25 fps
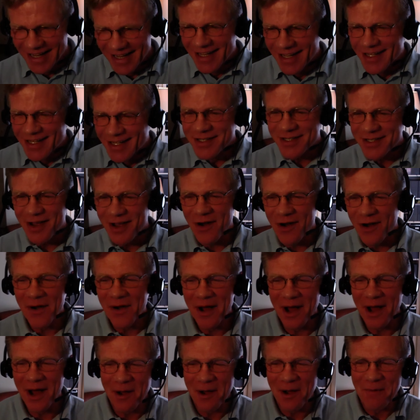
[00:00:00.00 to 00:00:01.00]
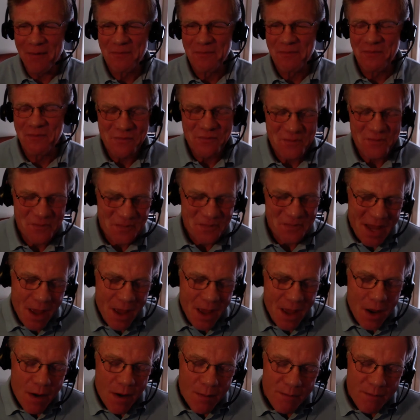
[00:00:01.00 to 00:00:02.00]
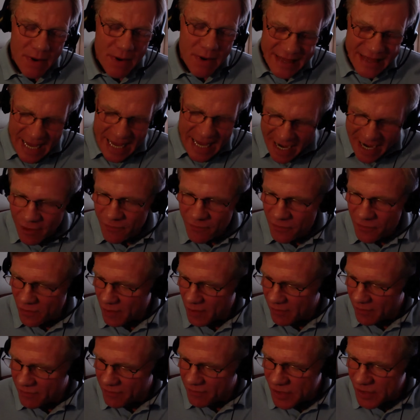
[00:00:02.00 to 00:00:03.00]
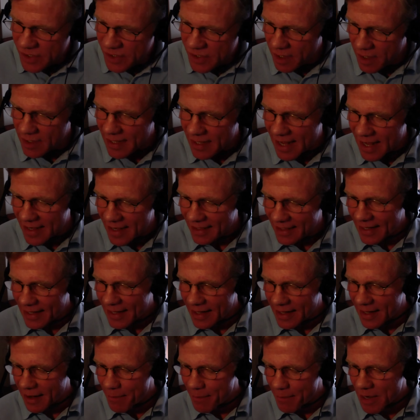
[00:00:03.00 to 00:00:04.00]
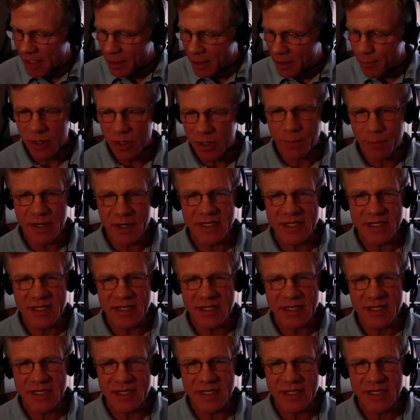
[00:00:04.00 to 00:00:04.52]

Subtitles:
So, but thank you for sharing that about the book,